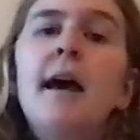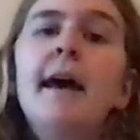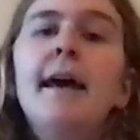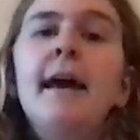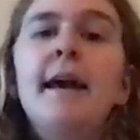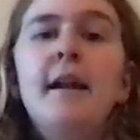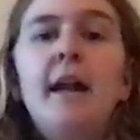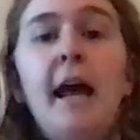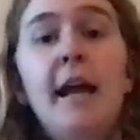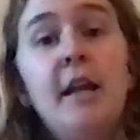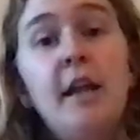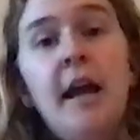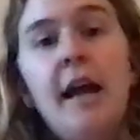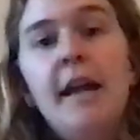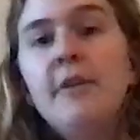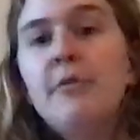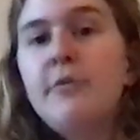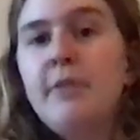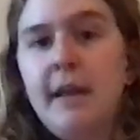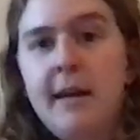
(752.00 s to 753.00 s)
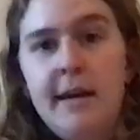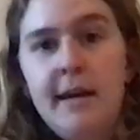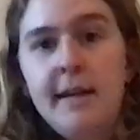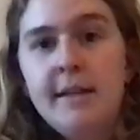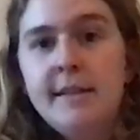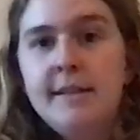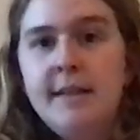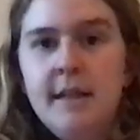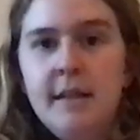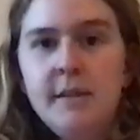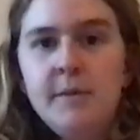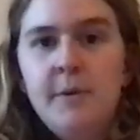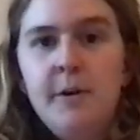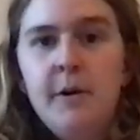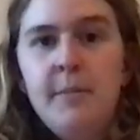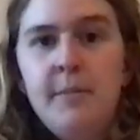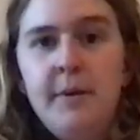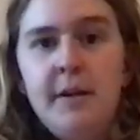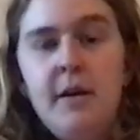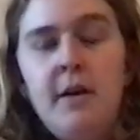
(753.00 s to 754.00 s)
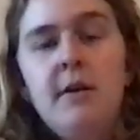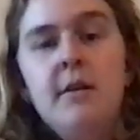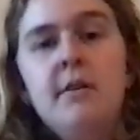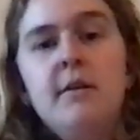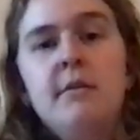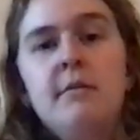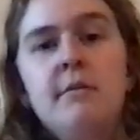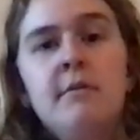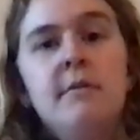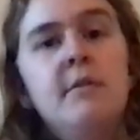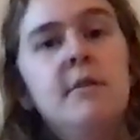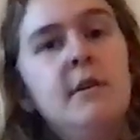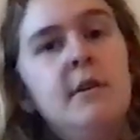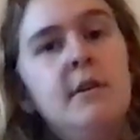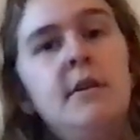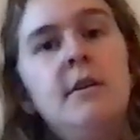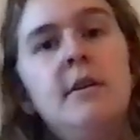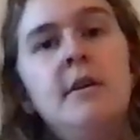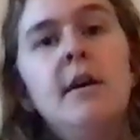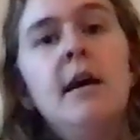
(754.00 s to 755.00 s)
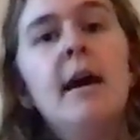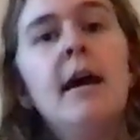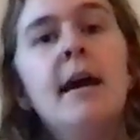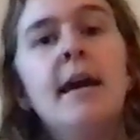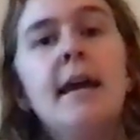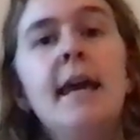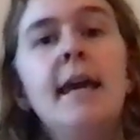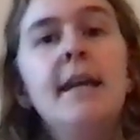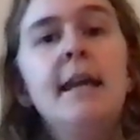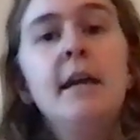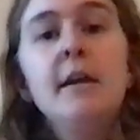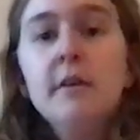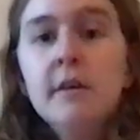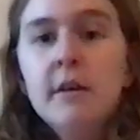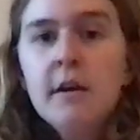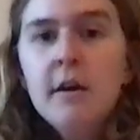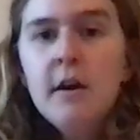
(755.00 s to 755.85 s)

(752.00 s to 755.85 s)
I don't think I can say this word, but a kitty.